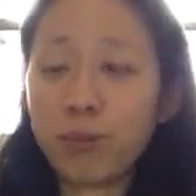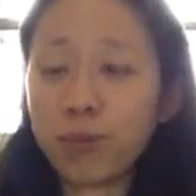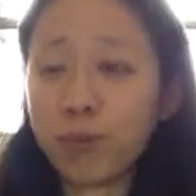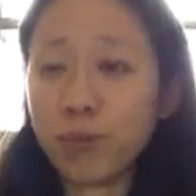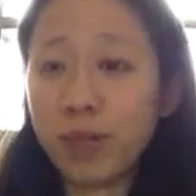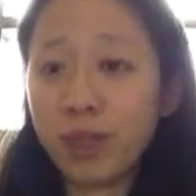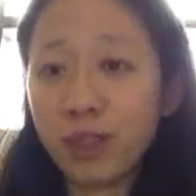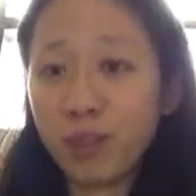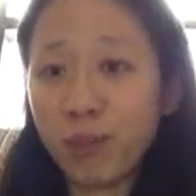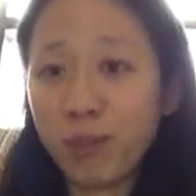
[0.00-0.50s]

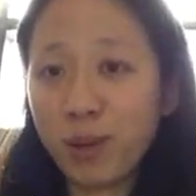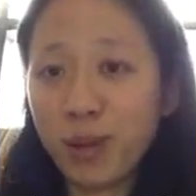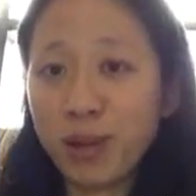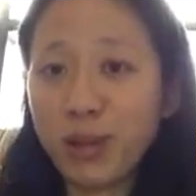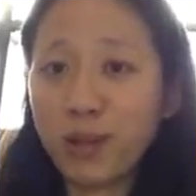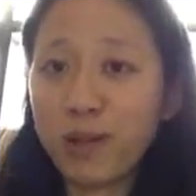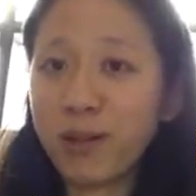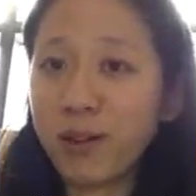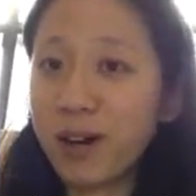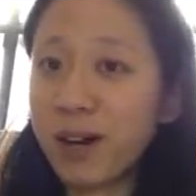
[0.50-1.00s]
month
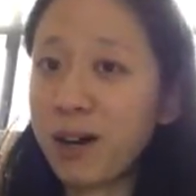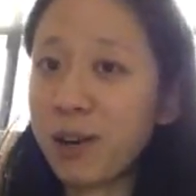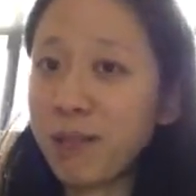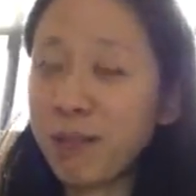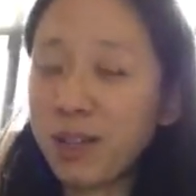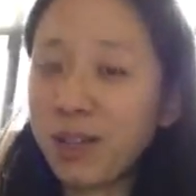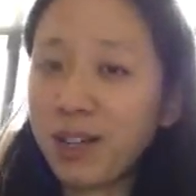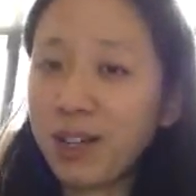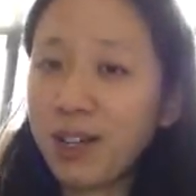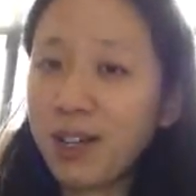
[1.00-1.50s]
make you
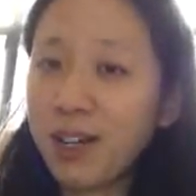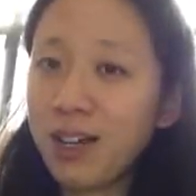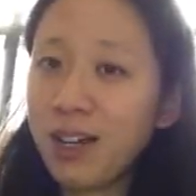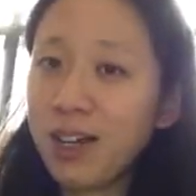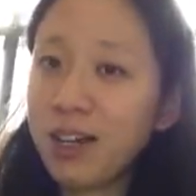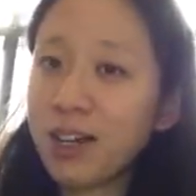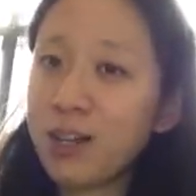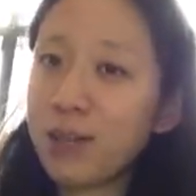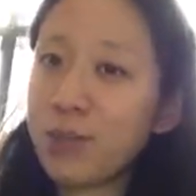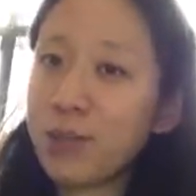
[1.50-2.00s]
happy?
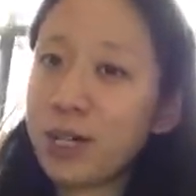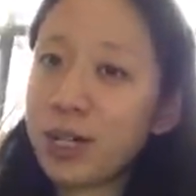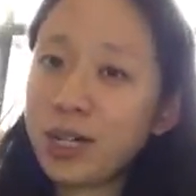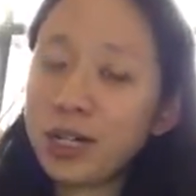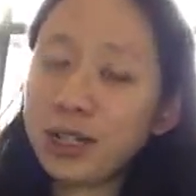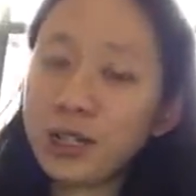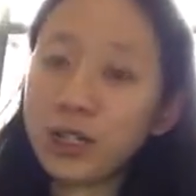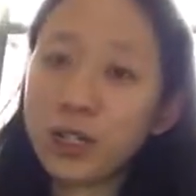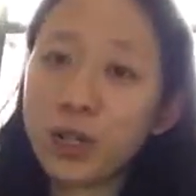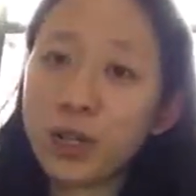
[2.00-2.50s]
Why
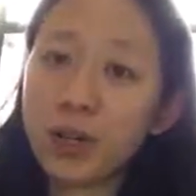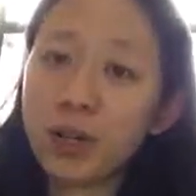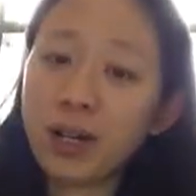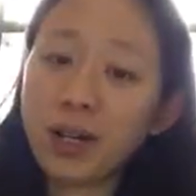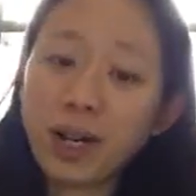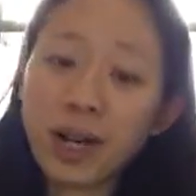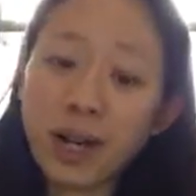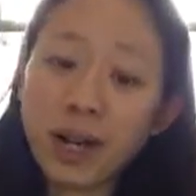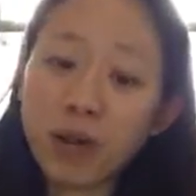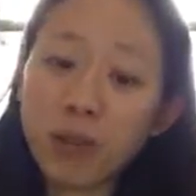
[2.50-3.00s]
does
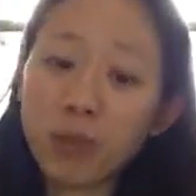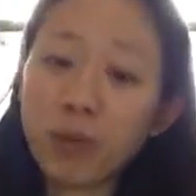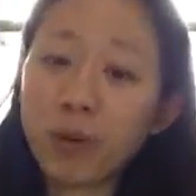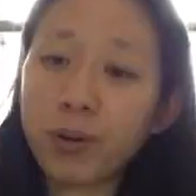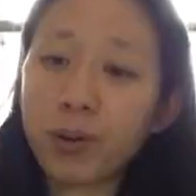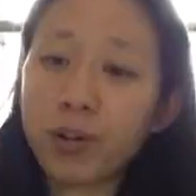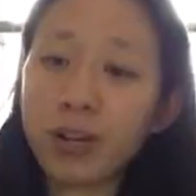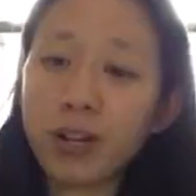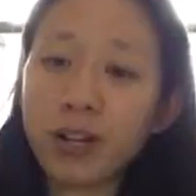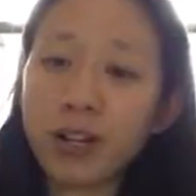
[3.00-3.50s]
going out
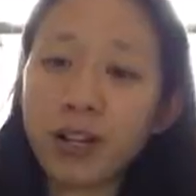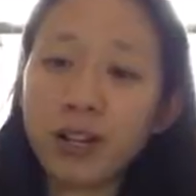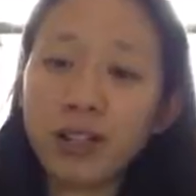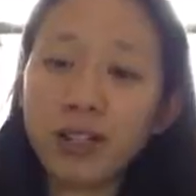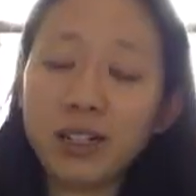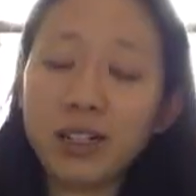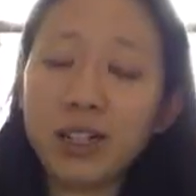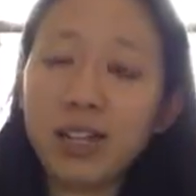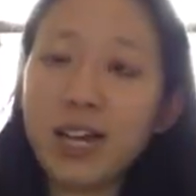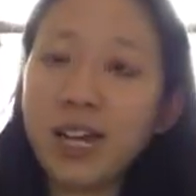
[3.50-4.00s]

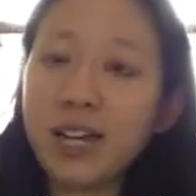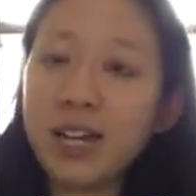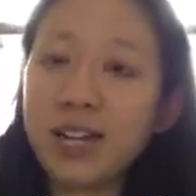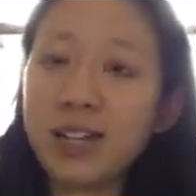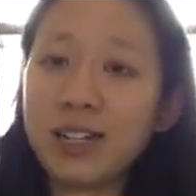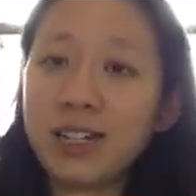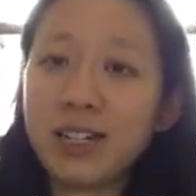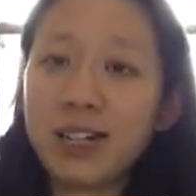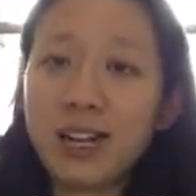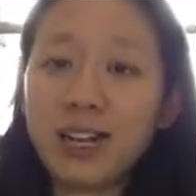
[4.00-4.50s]
partying late
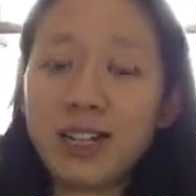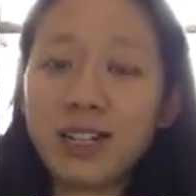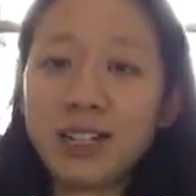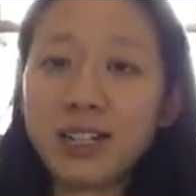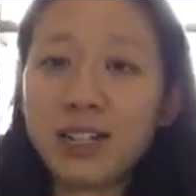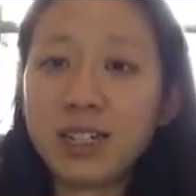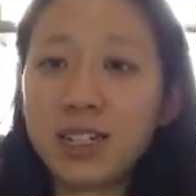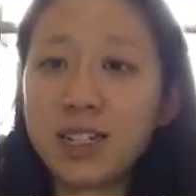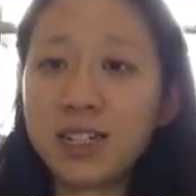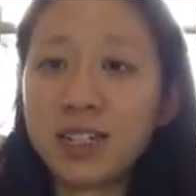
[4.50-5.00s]
at
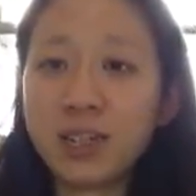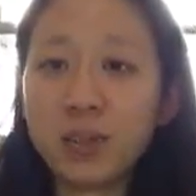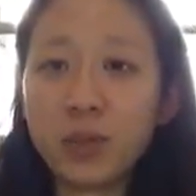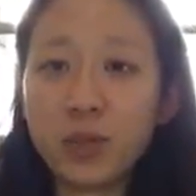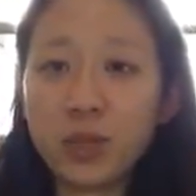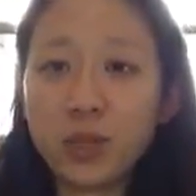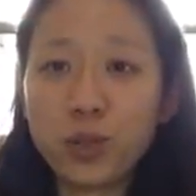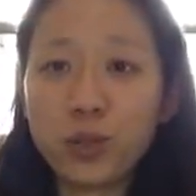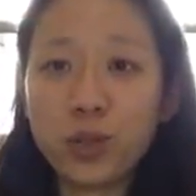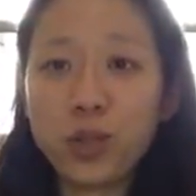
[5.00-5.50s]
night, dancing
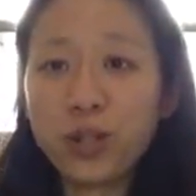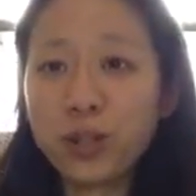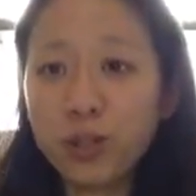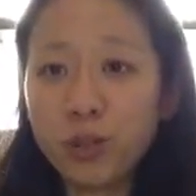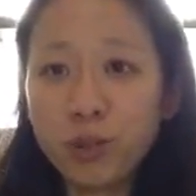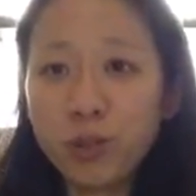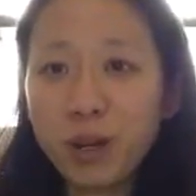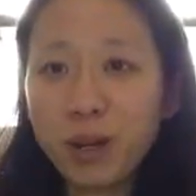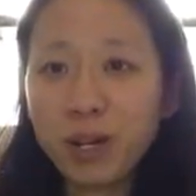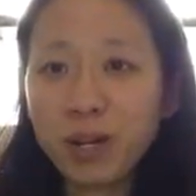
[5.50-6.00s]
with
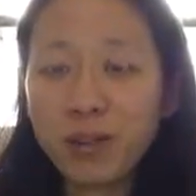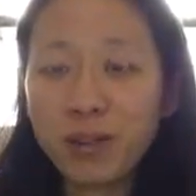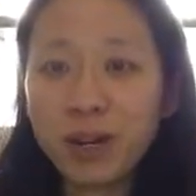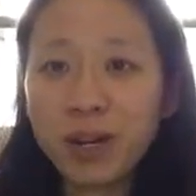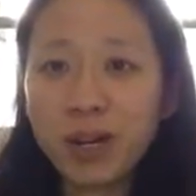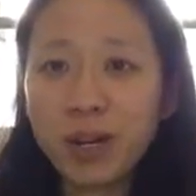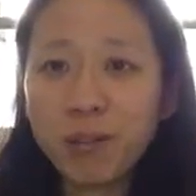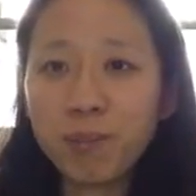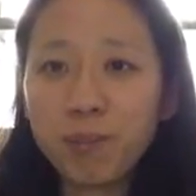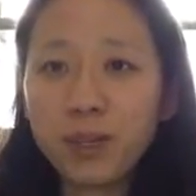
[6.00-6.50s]
stranger make you
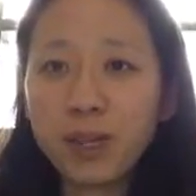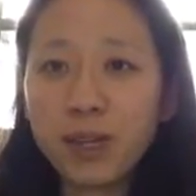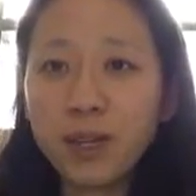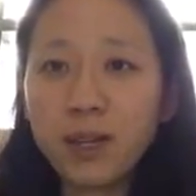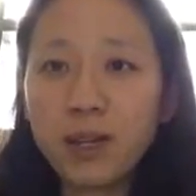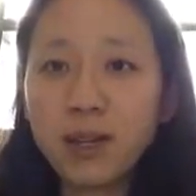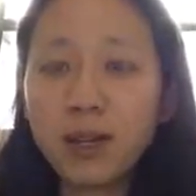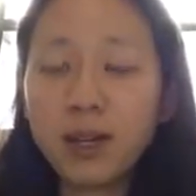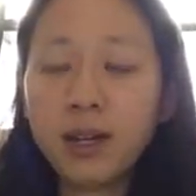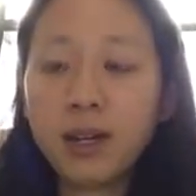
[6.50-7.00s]
happy?
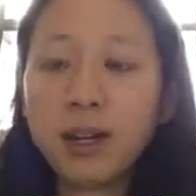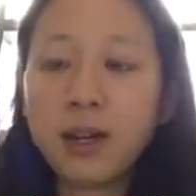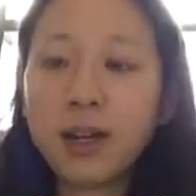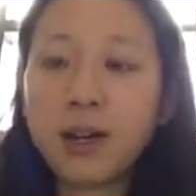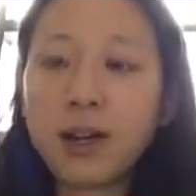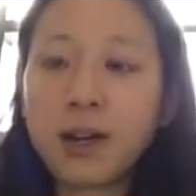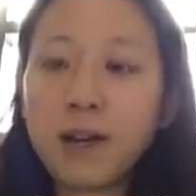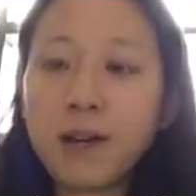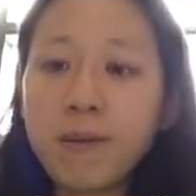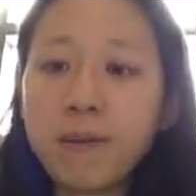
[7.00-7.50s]

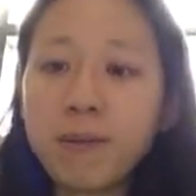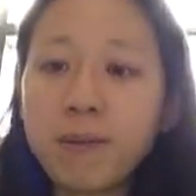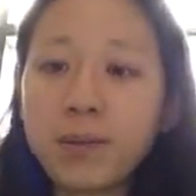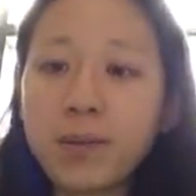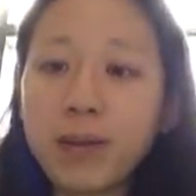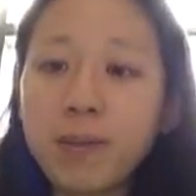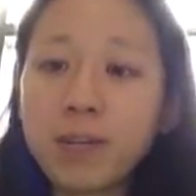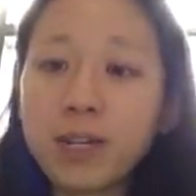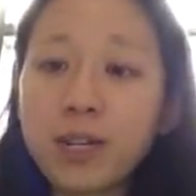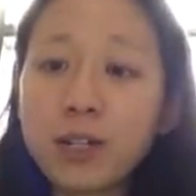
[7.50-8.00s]

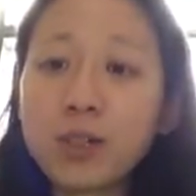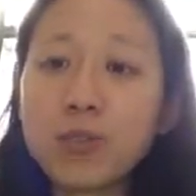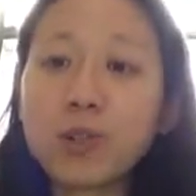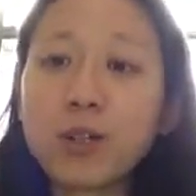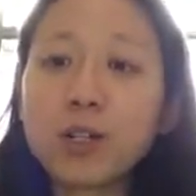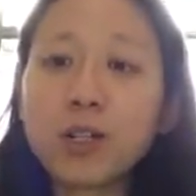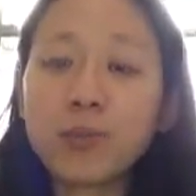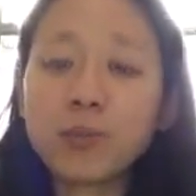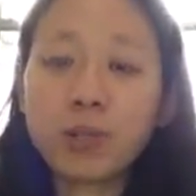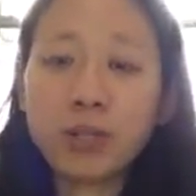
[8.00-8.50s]
I'm not
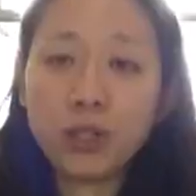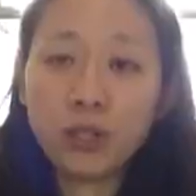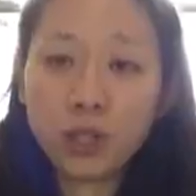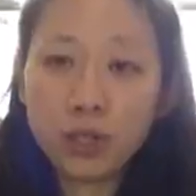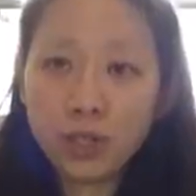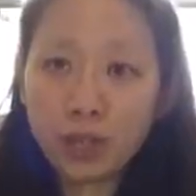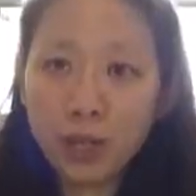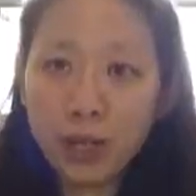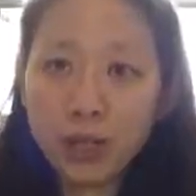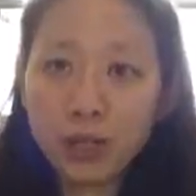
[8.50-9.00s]
trying to be
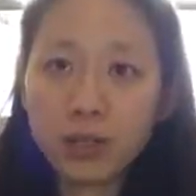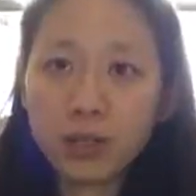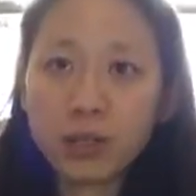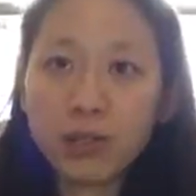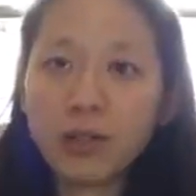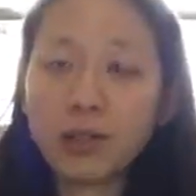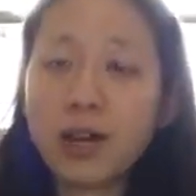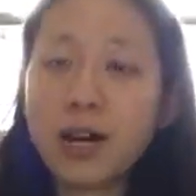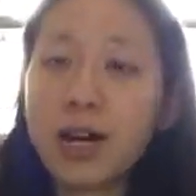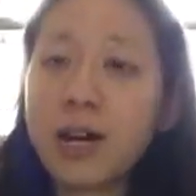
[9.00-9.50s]

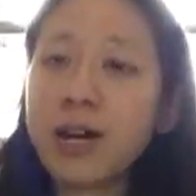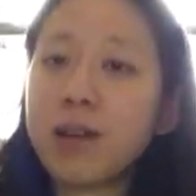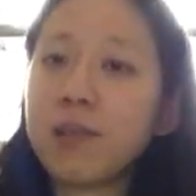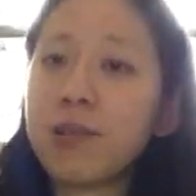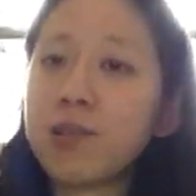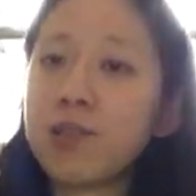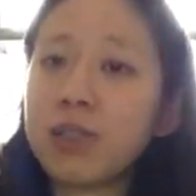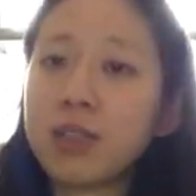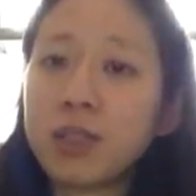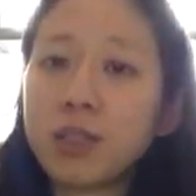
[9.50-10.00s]
judgmental. I
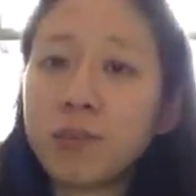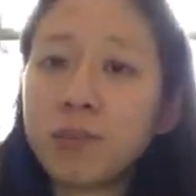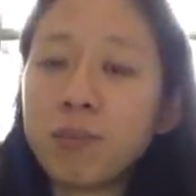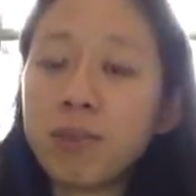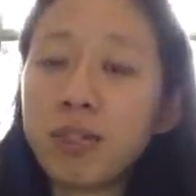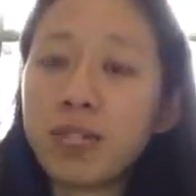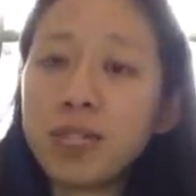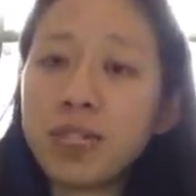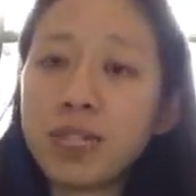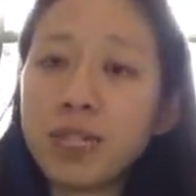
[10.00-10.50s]
am just
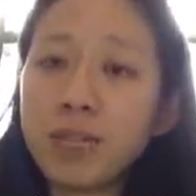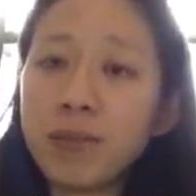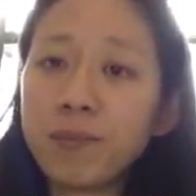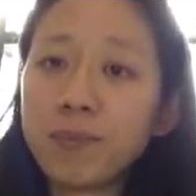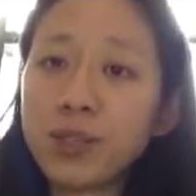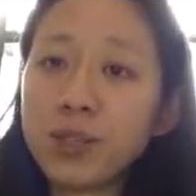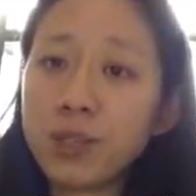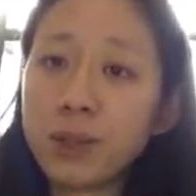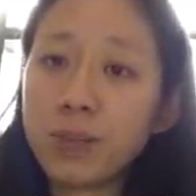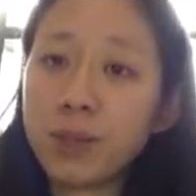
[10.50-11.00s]

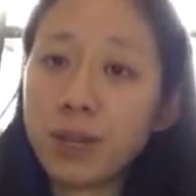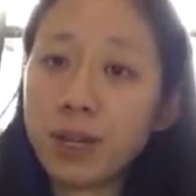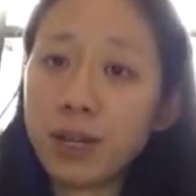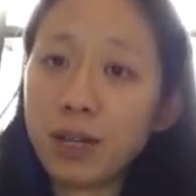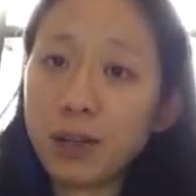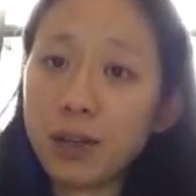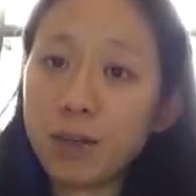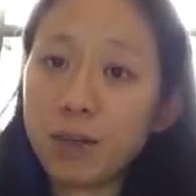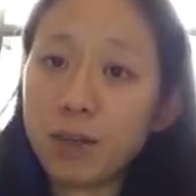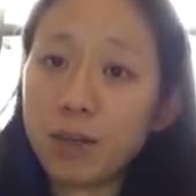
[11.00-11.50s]
listing some
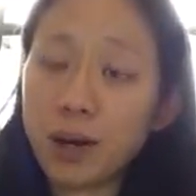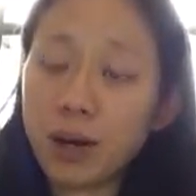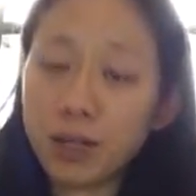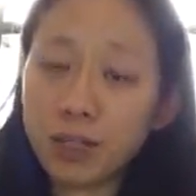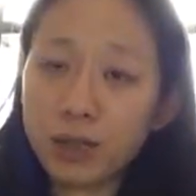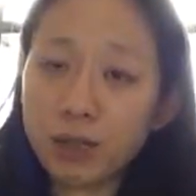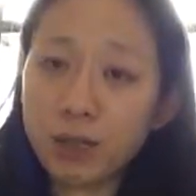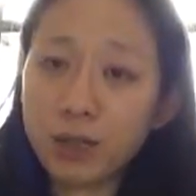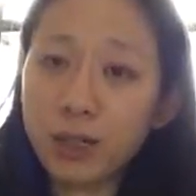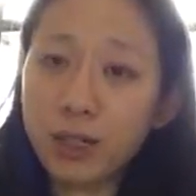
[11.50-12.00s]

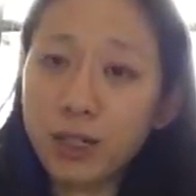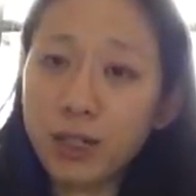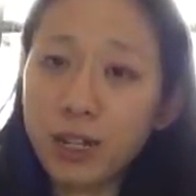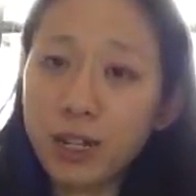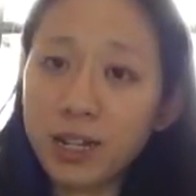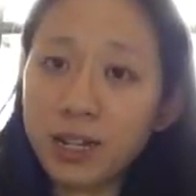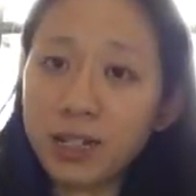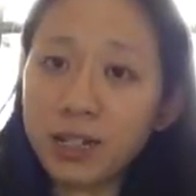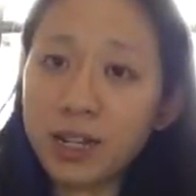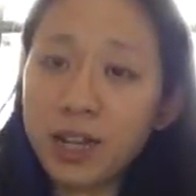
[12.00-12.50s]

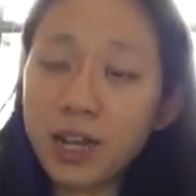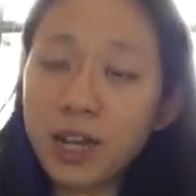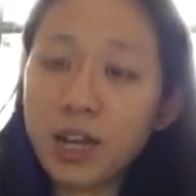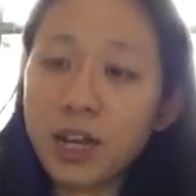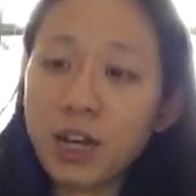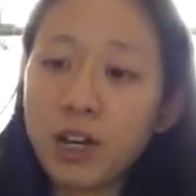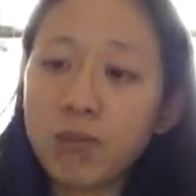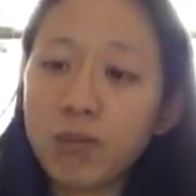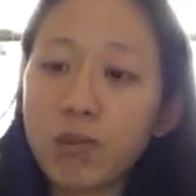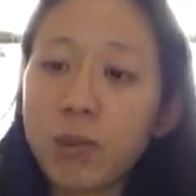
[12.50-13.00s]
possibilities
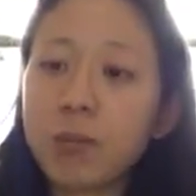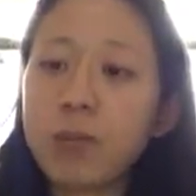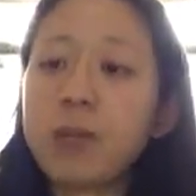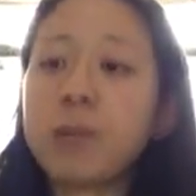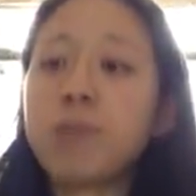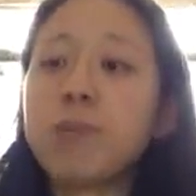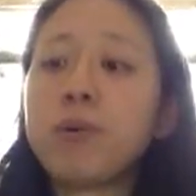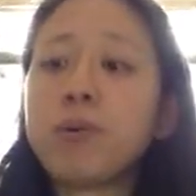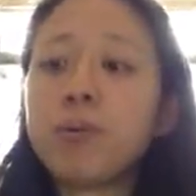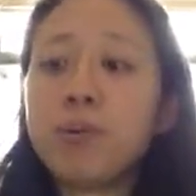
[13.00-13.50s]
of what people